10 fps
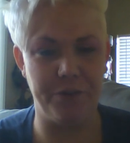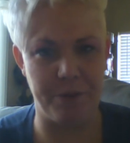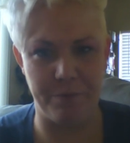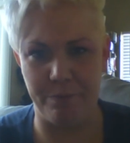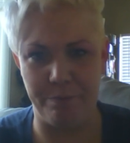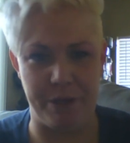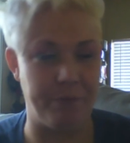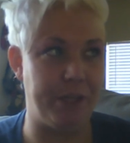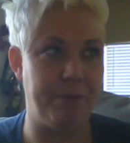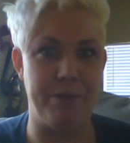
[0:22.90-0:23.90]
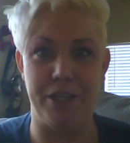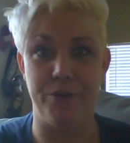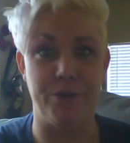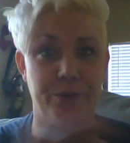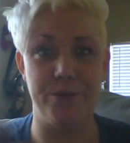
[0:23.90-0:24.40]
who have been with me,
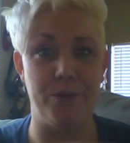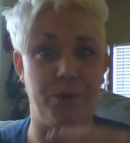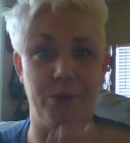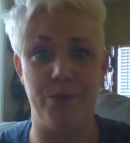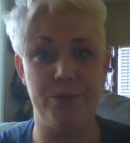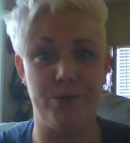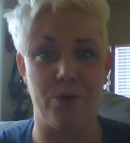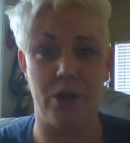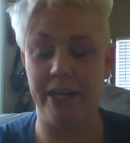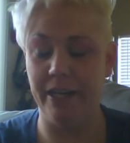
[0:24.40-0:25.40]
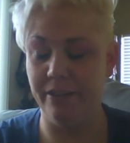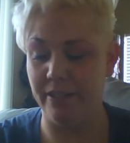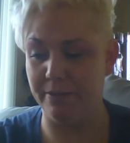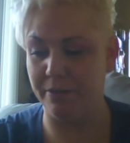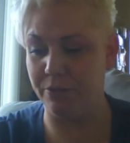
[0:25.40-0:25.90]
you know this whole story
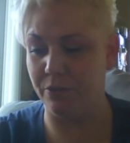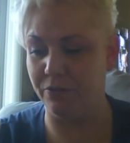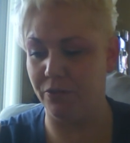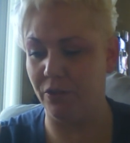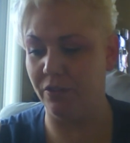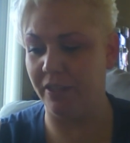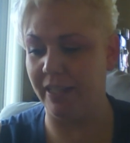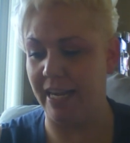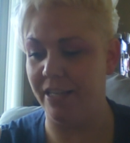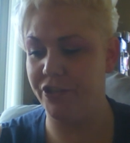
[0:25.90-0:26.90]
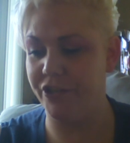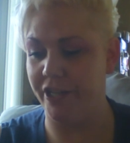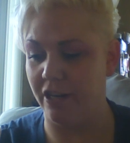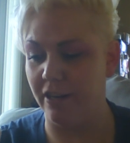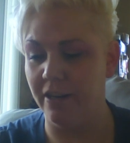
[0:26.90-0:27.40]
that's been going on over the last
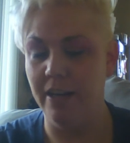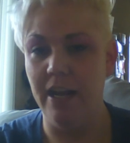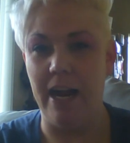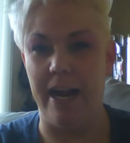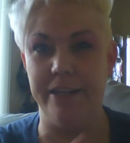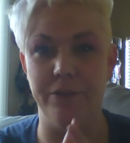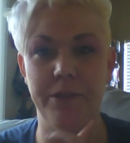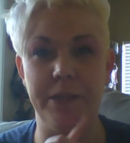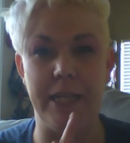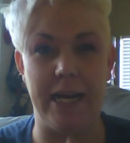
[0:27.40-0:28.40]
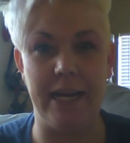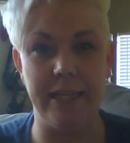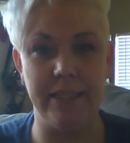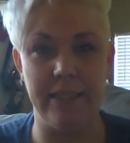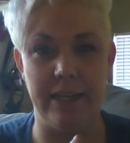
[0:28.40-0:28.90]
year. I know a lot.
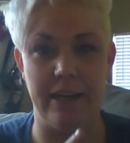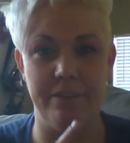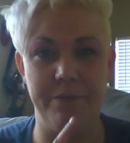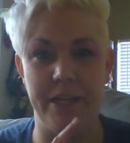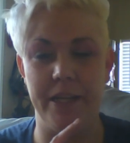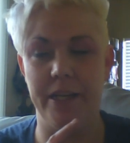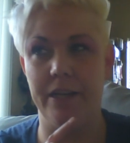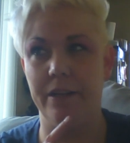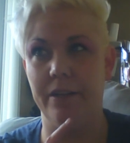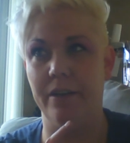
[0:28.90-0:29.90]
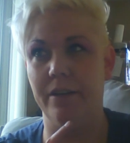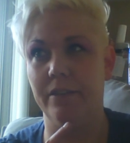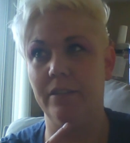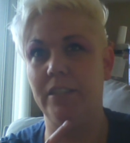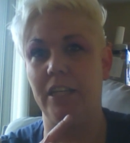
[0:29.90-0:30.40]
I've been
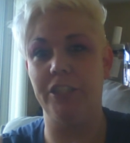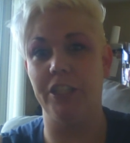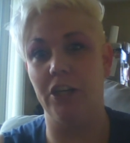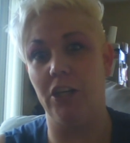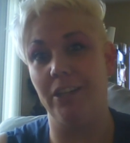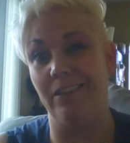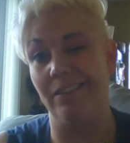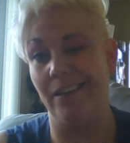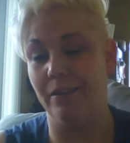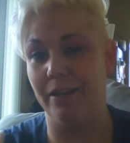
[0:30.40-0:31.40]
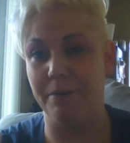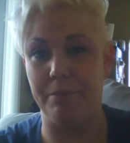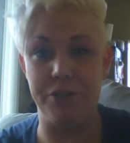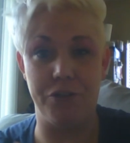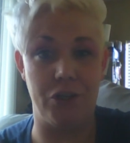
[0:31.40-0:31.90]
touching on a lot of like
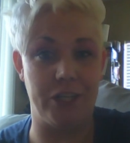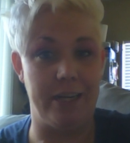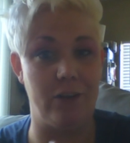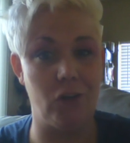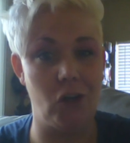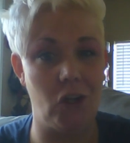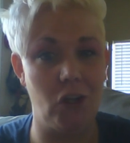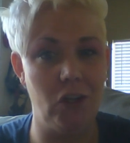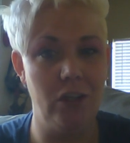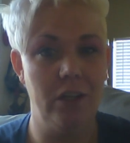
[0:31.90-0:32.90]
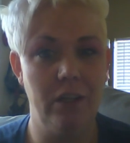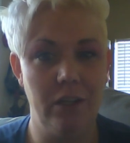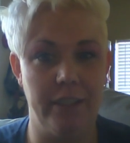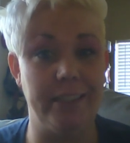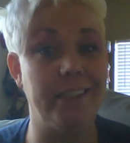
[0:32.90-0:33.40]
my drug and alcohol
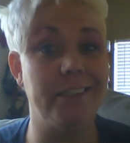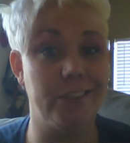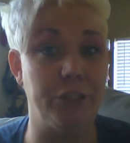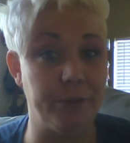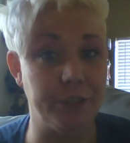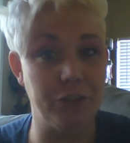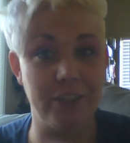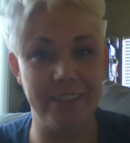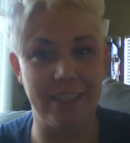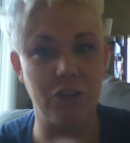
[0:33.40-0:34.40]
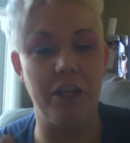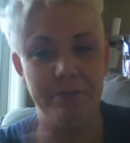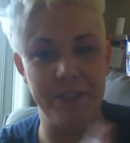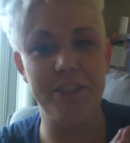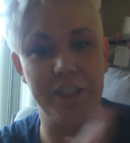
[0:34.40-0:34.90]
instead of just doing drugs and alcohol,
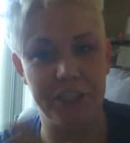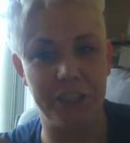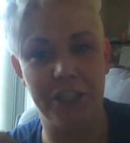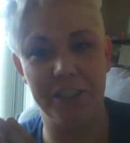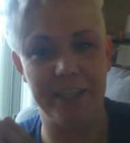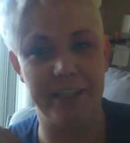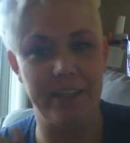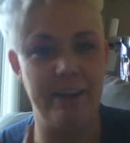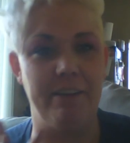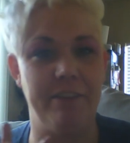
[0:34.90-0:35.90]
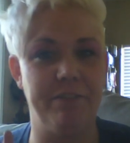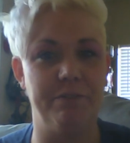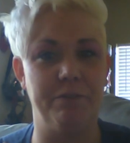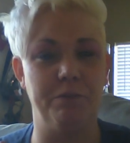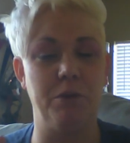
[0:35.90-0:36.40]
I've been touching on like how I've
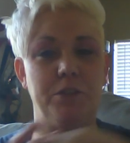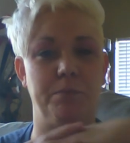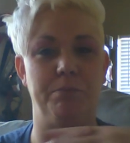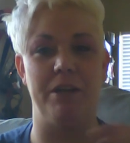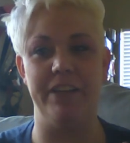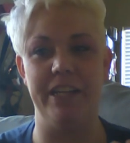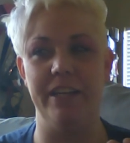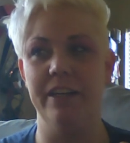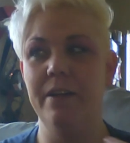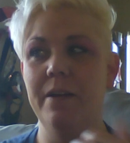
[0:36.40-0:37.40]
rose above it.